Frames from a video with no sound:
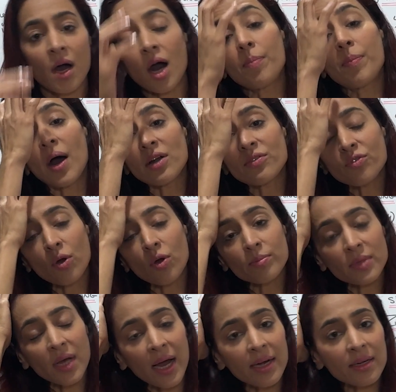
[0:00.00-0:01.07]
Apart from
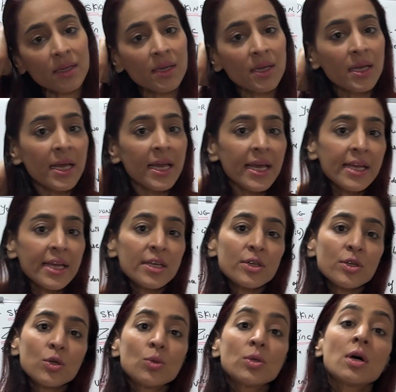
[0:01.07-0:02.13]
that, include